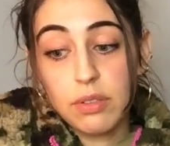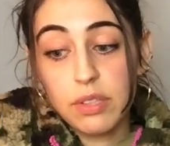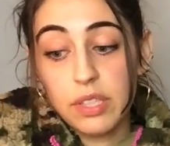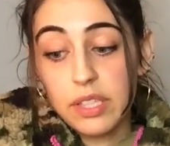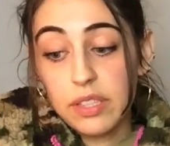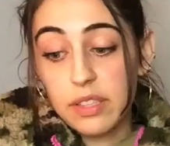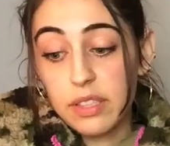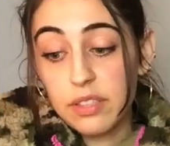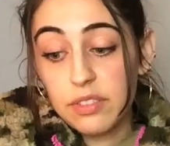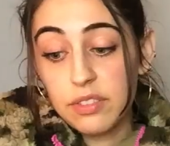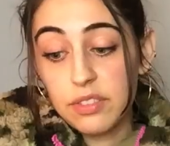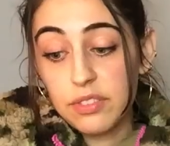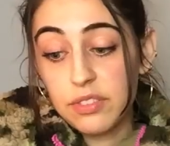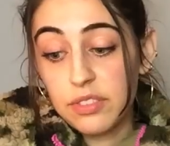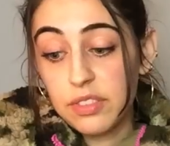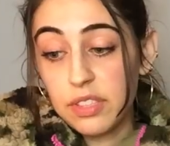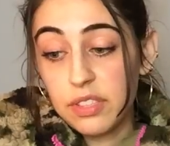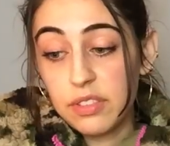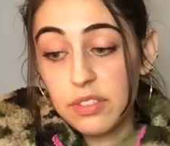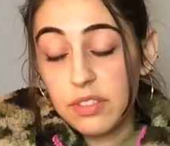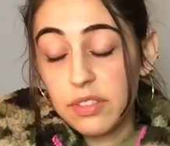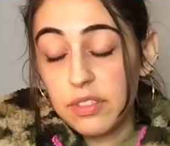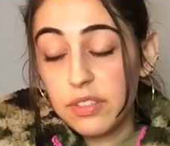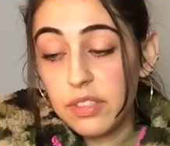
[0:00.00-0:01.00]
Like they just
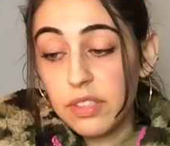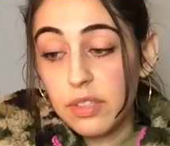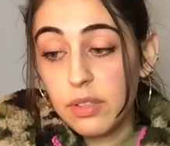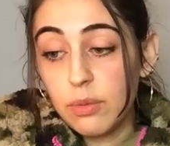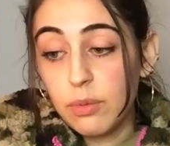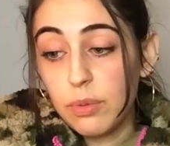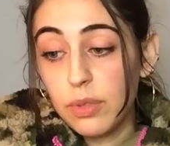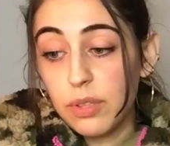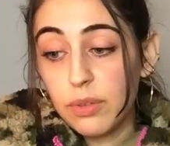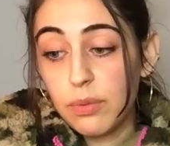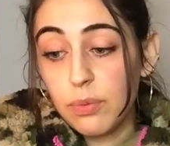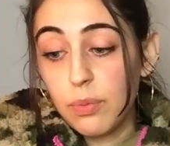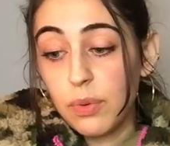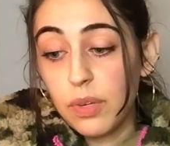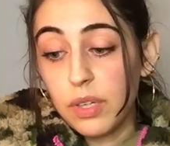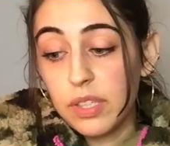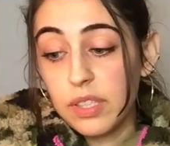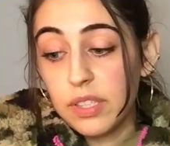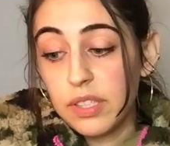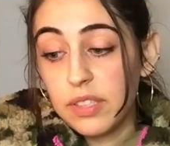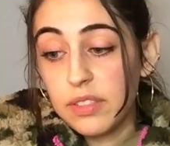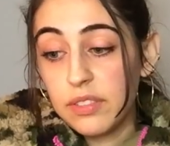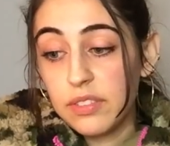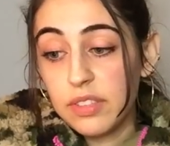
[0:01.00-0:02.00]
need to deal with what
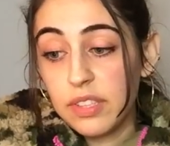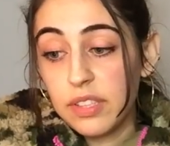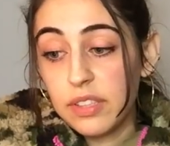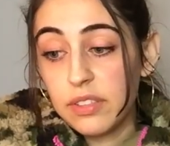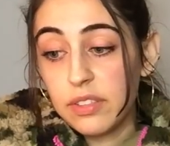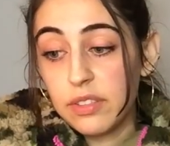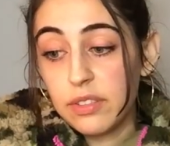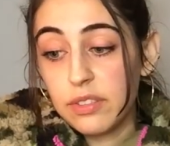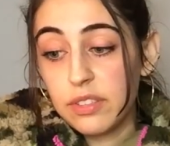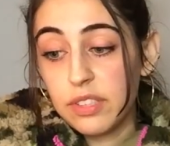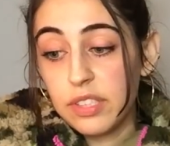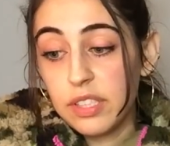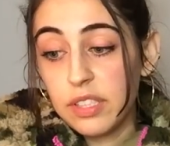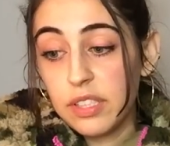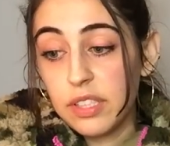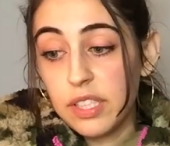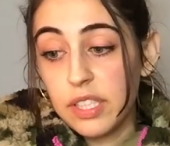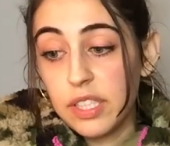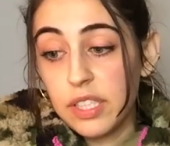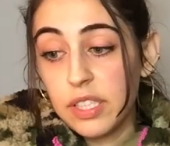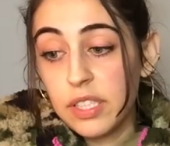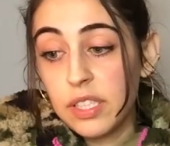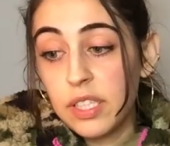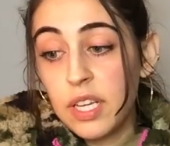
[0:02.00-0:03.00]
it is that they're
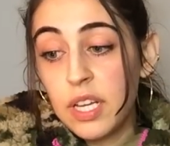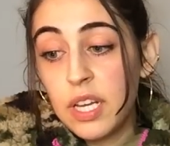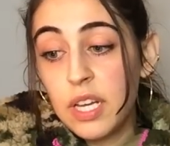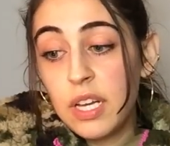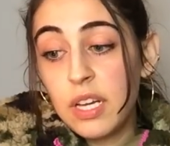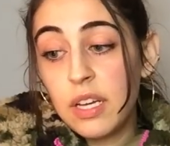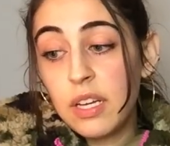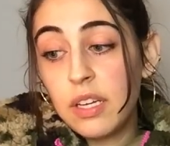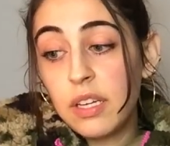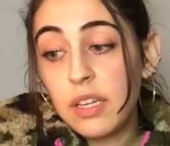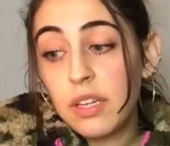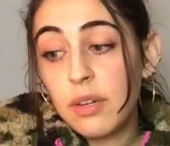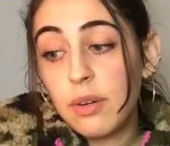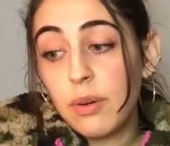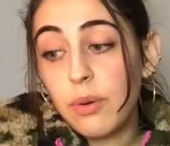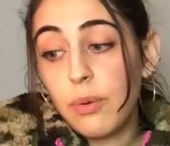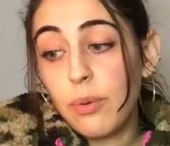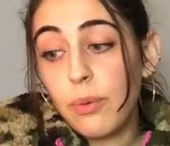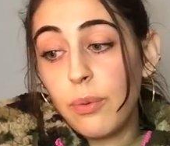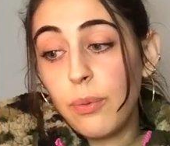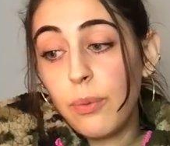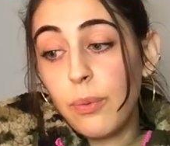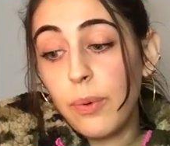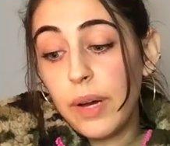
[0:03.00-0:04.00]
dealing
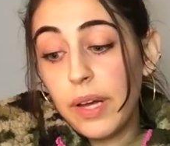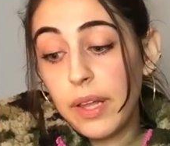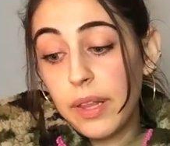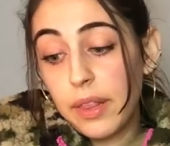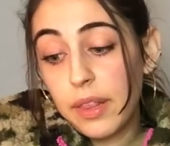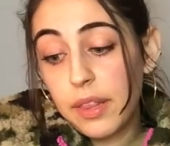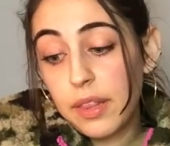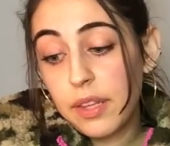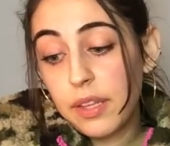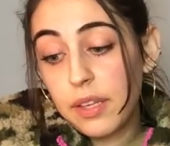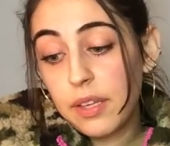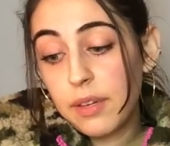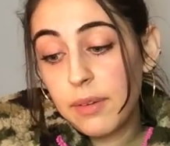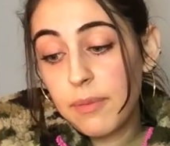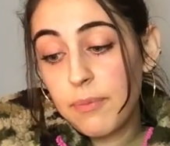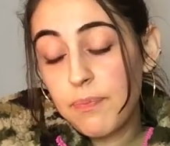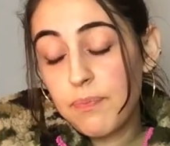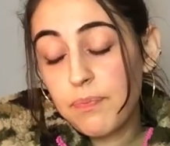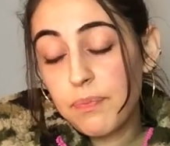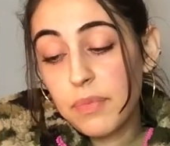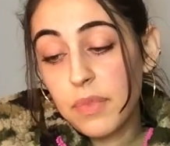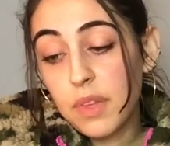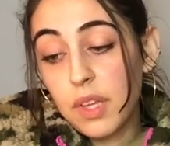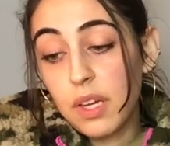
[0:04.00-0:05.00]
with
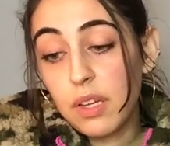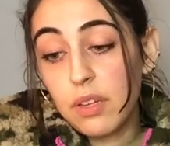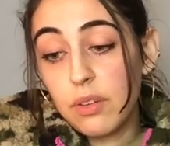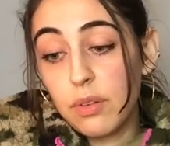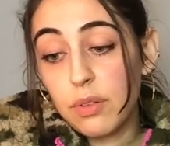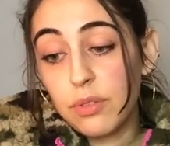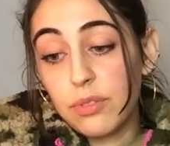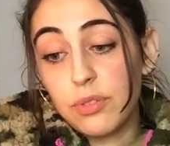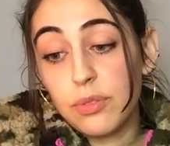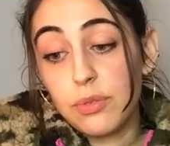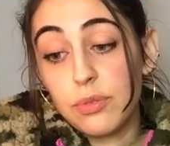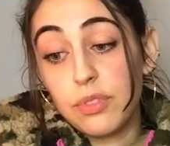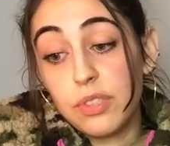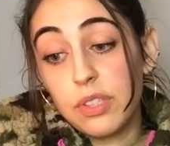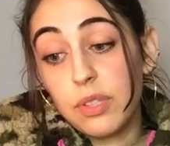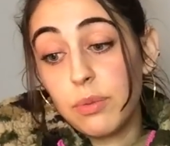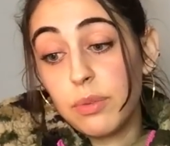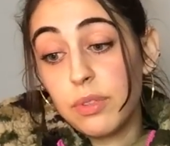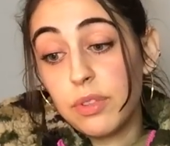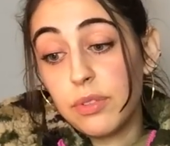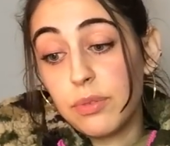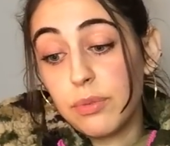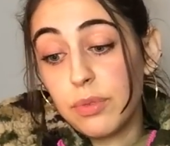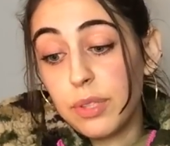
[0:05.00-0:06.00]
and also deal
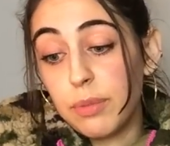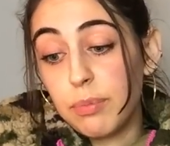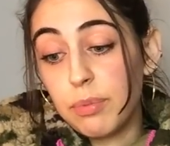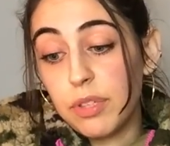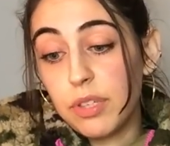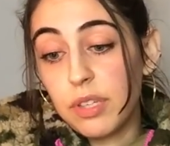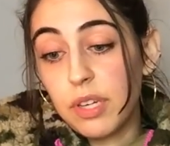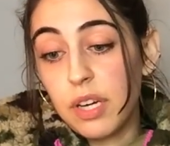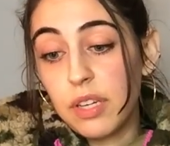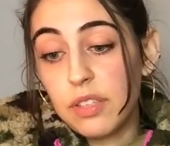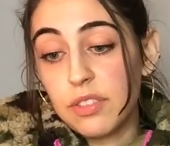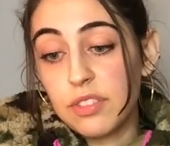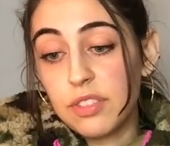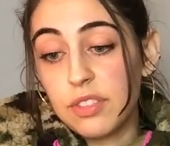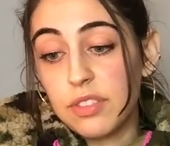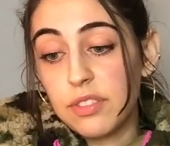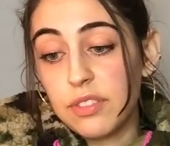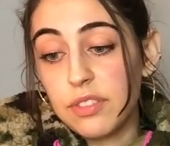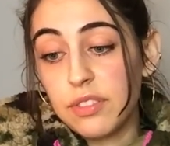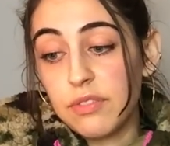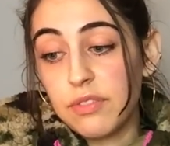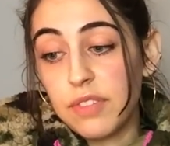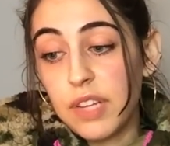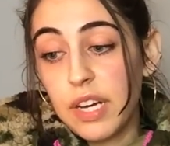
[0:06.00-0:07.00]
with the
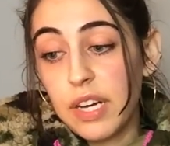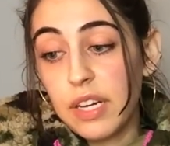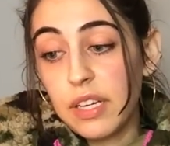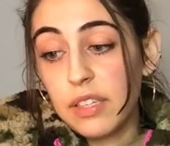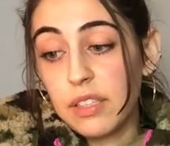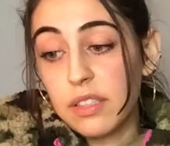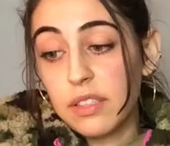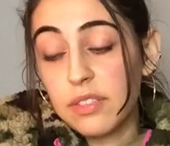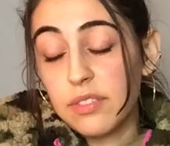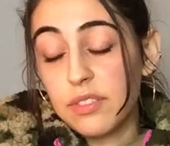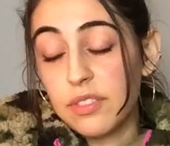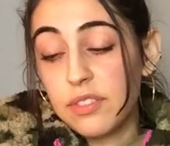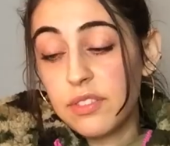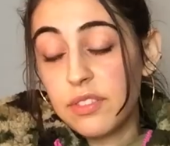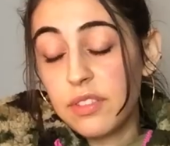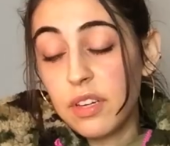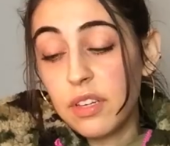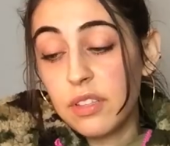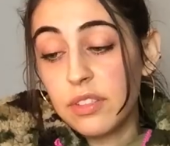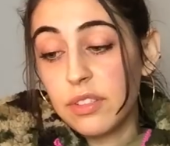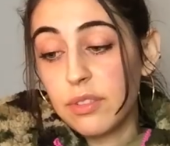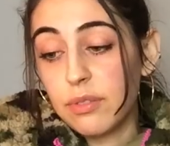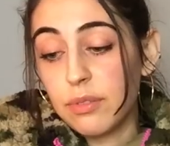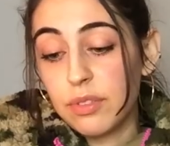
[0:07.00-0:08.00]
repercussions of that cuz it's
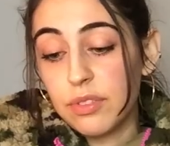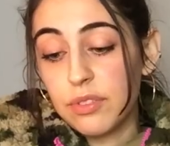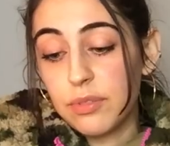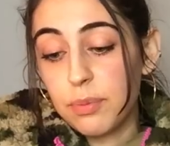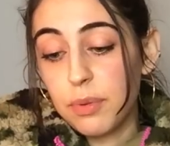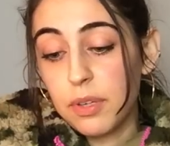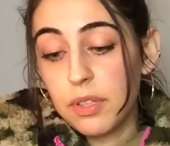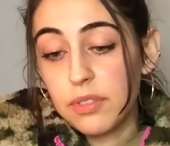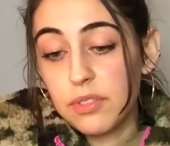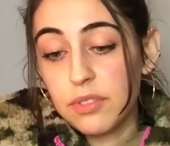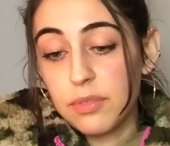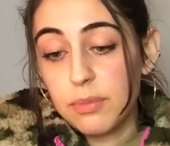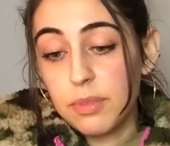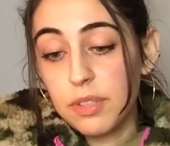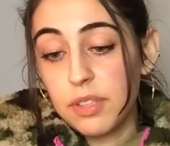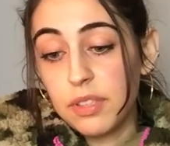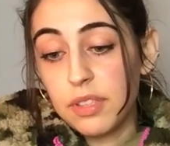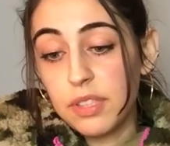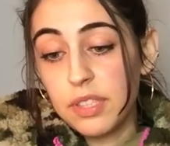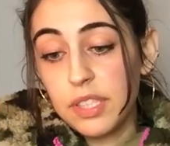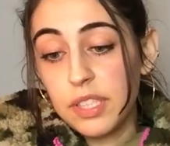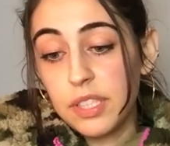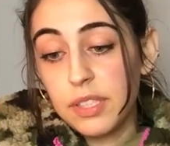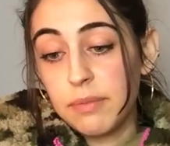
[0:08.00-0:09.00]
not your
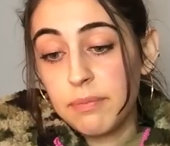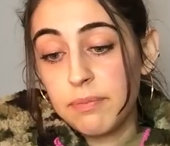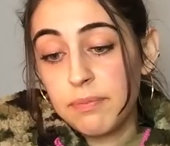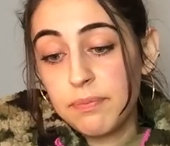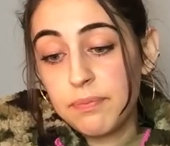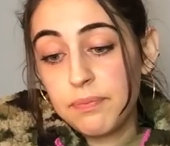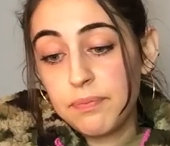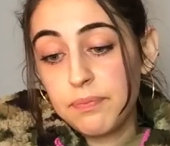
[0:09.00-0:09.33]
responsibility.